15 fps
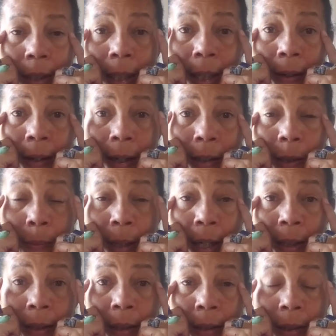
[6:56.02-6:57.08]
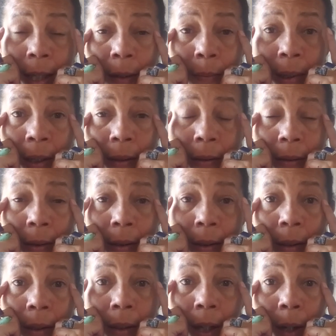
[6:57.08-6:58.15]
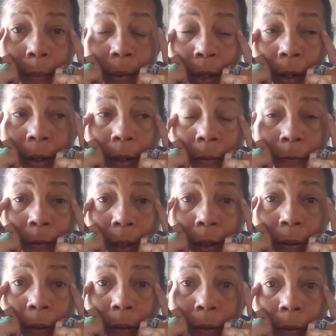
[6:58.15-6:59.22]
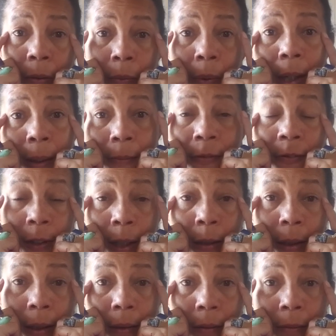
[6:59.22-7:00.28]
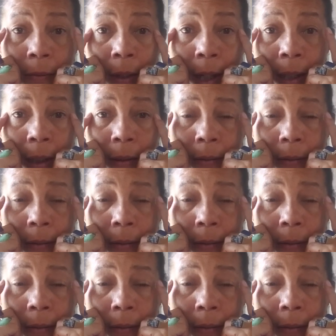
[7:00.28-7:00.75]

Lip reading: how I expanded the statement? I'm starting to feel what I'm feeling, right?